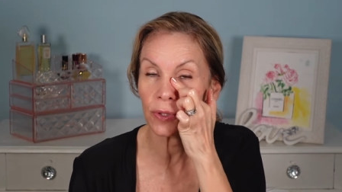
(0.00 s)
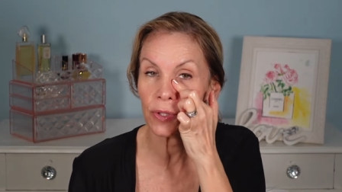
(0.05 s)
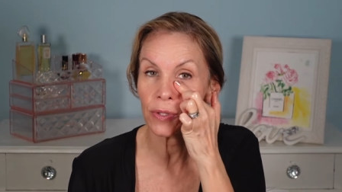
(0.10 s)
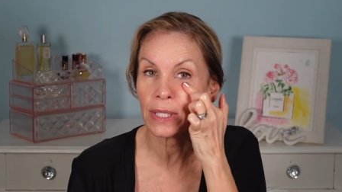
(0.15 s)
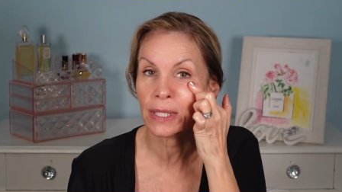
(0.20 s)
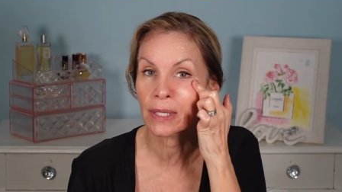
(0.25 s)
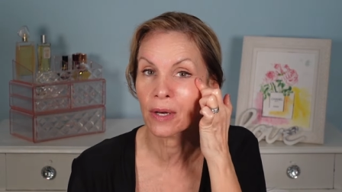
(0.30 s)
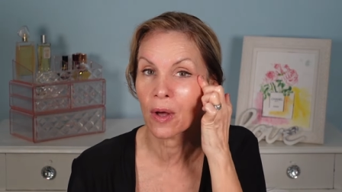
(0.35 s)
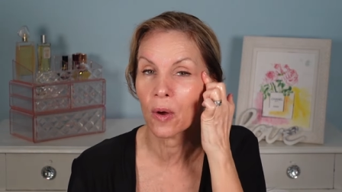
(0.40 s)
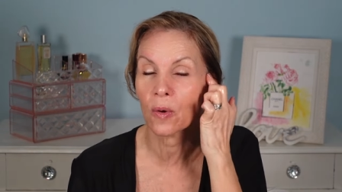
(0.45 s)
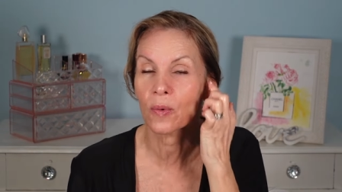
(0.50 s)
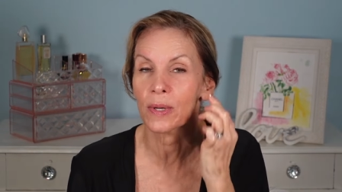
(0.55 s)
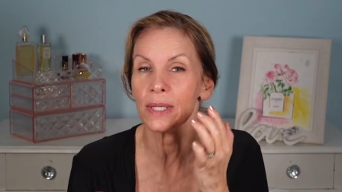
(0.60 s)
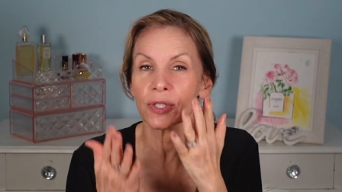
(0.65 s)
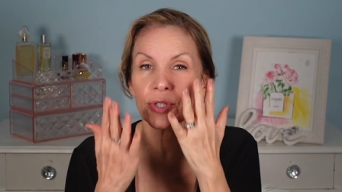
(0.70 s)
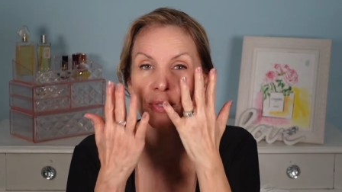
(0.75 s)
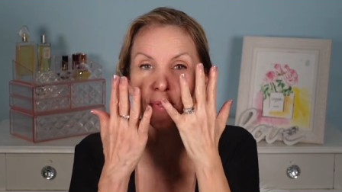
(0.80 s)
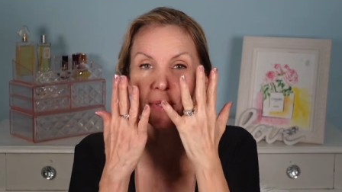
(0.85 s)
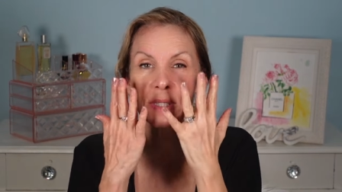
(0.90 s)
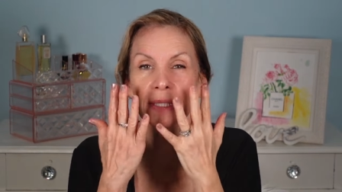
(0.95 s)
You can
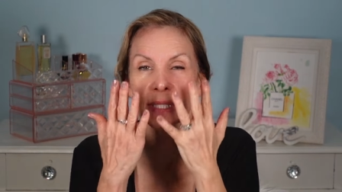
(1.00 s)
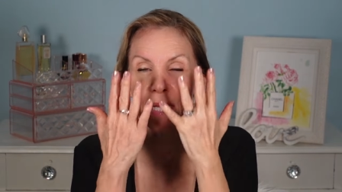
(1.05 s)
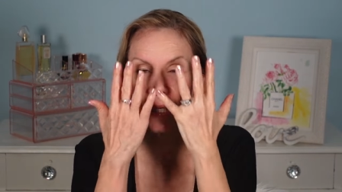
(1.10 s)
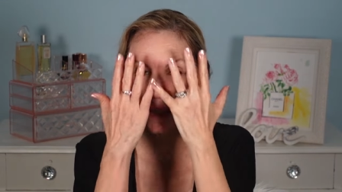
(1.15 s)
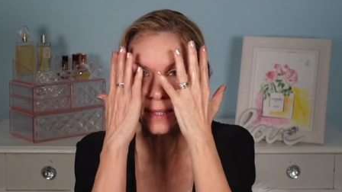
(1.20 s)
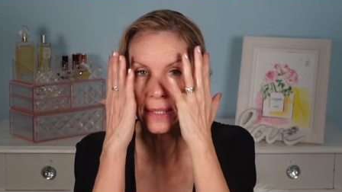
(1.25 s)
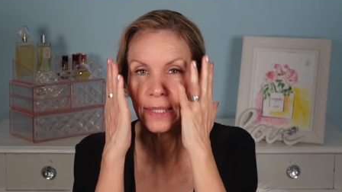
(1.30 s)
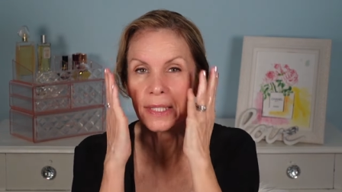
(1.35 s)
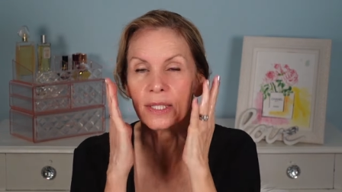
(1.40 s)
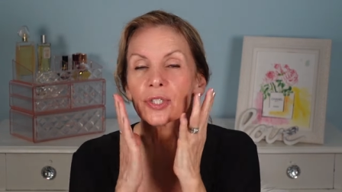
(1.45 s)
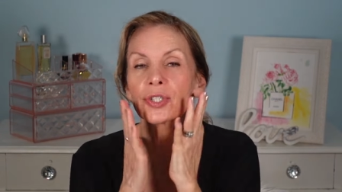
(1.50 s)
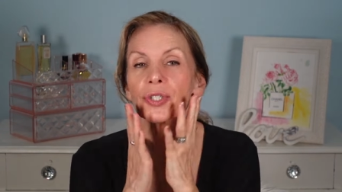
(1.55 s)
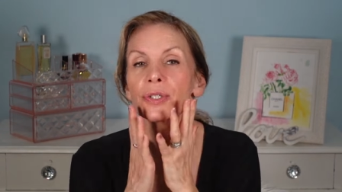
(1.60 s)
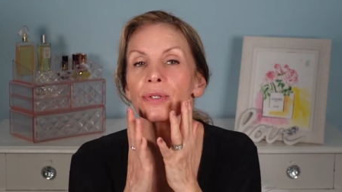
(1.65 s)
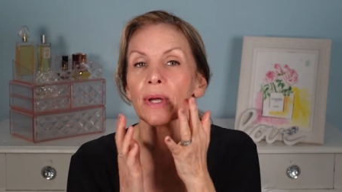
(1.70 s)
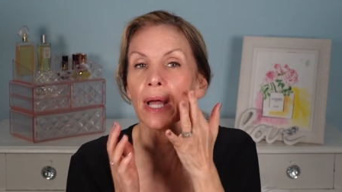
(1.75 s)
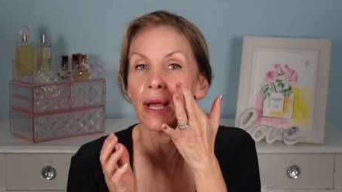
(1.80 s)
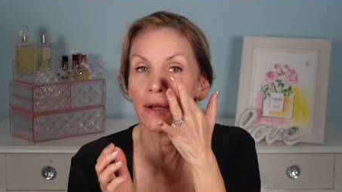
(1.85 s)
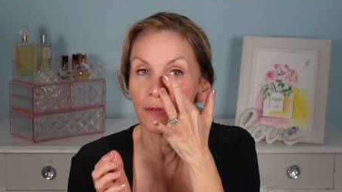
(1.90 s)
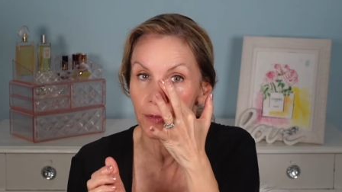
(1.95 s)
always sort of take a
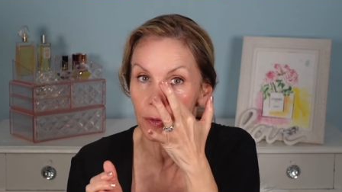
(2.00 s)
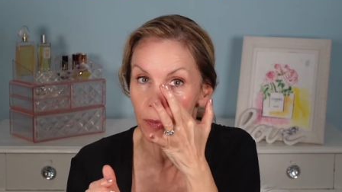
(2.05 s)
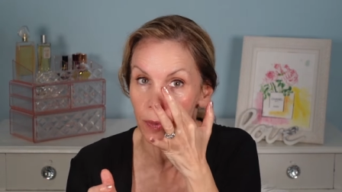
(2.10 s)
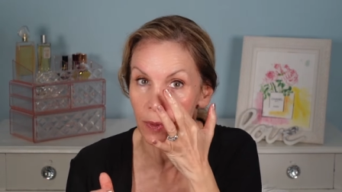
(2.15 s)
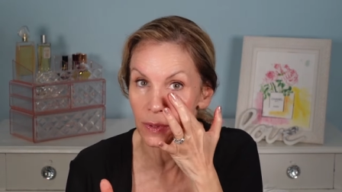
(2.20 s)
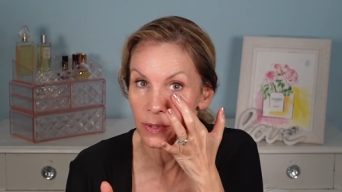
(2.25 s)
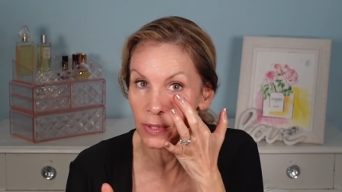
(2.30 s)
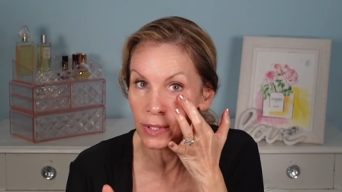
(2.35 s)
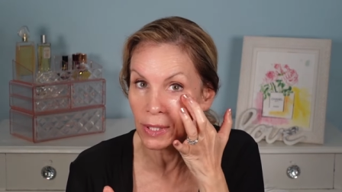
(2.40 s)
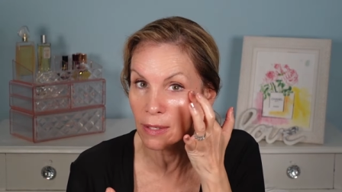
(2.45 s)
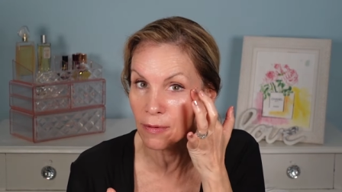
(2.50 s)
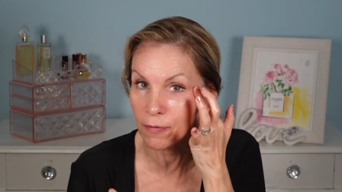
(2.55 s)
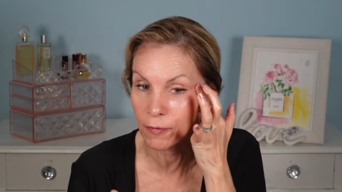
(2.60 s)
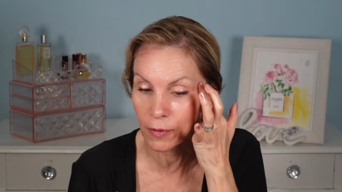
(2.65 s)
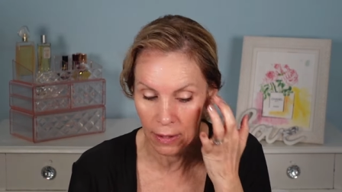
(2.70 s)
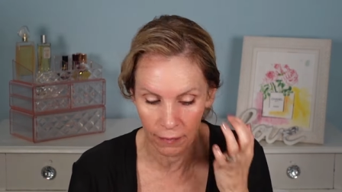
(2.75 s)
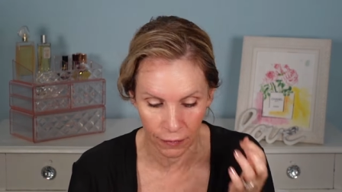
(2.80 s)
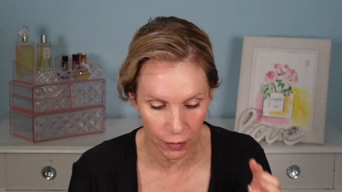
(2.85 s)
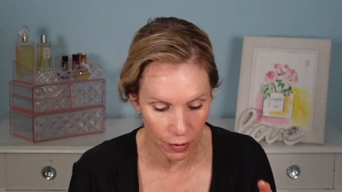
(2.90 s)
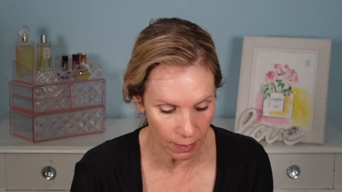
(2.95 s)
tissue afterwards if
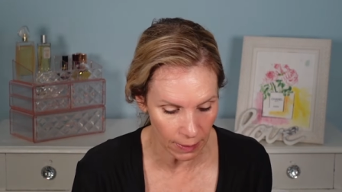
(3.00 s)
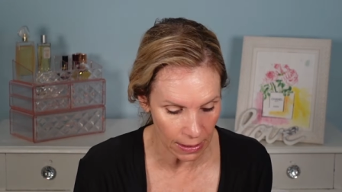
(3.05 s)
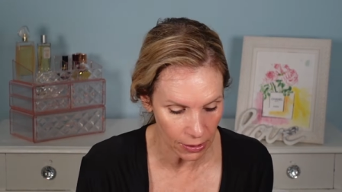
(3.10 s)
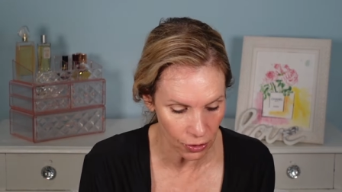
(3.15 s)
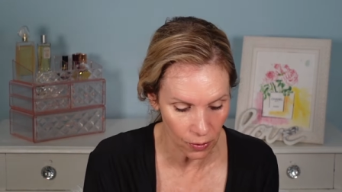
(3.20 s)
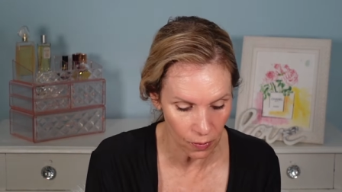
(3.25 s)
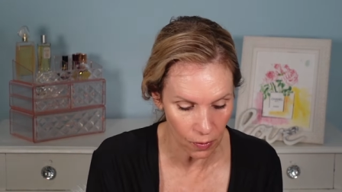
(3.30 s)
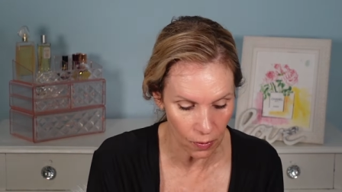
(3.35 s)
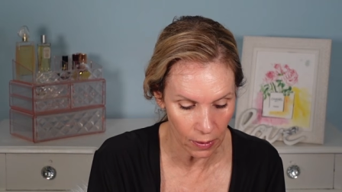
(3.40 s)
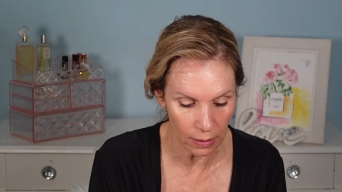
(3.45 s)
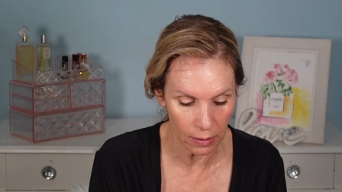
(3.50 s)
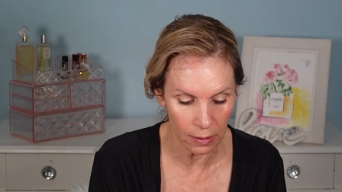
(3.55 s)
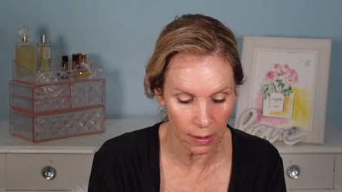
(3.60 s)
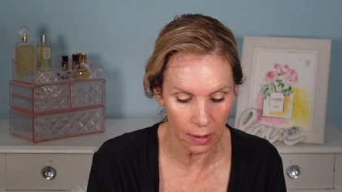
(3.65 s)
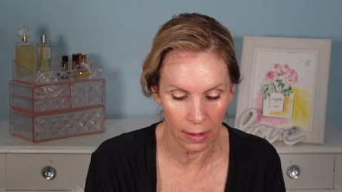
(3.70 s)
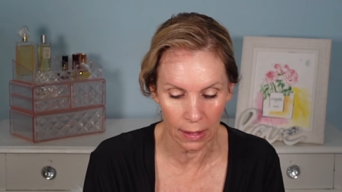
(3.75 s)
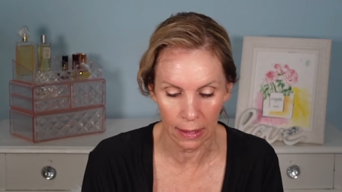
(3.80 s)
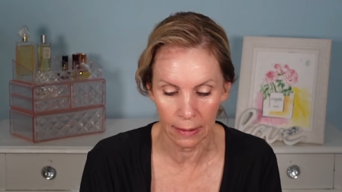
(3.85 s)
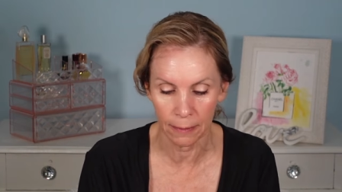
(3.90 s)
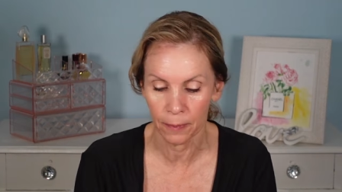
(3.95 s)
you have too much oil
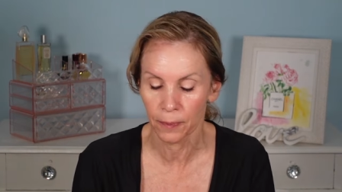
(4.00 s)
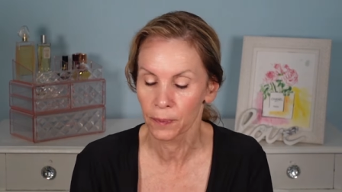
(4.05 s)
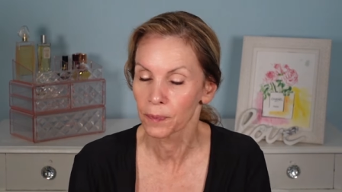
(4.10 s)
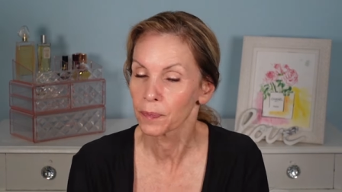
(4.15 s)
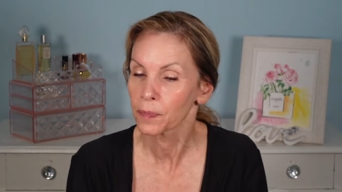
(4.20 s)
on.